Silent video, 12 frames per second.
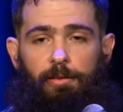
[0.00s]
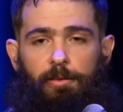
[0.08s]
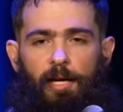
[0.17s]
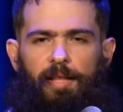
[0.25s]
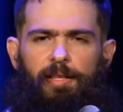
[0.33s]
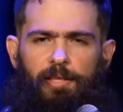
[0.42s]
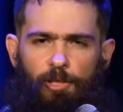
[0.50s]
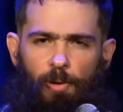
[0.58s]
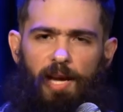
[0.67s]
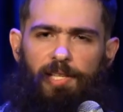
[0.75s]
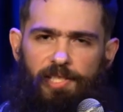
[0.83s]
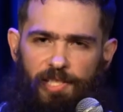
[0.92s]
I think the
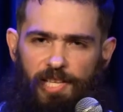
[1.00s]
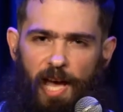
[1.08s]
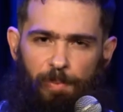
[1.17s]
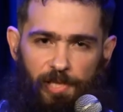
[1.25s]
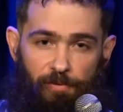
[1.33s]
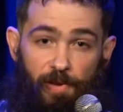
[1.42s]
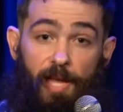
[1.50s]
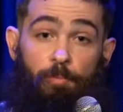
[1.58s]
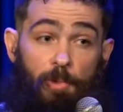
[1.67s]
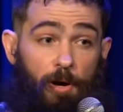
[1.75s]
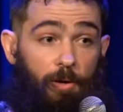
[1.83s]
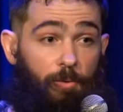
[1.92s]
craziest app is
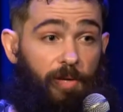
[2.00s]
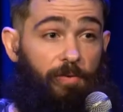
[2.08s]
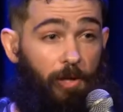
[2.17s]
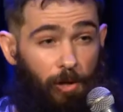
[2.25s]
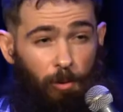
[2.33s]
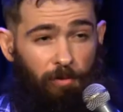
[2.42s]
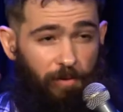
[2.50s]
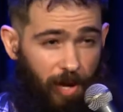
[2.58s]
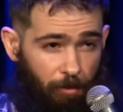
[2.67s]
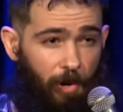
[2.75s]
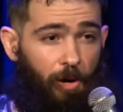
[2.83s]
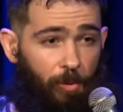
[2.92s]
Venmo. If you don't know what
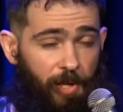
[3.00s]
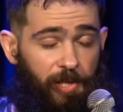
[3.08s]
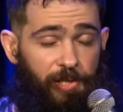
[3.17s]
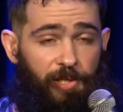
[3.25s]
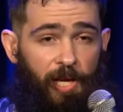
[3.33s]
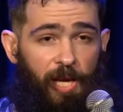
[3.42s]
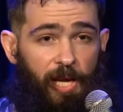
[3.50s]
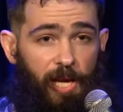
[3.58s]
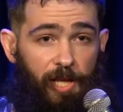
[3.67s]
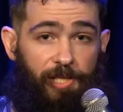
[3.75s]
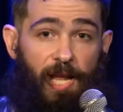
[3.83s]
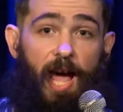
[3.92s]
Venmo is,
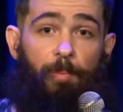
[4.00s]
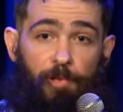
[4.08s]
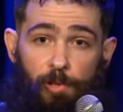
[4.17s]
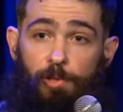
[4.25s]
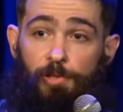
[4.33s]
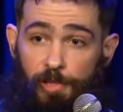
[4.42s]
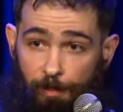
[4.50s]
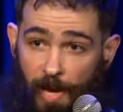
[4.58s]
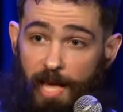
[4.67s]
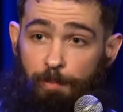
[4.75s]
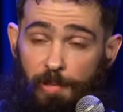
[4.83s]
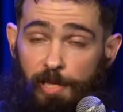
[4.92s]
it's an app that you use to
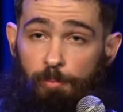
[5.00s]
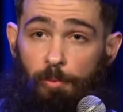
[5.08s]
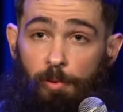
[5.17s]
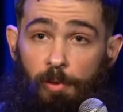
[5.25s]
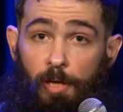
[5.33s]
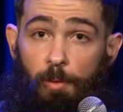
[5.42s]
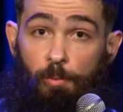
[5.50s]
pay people.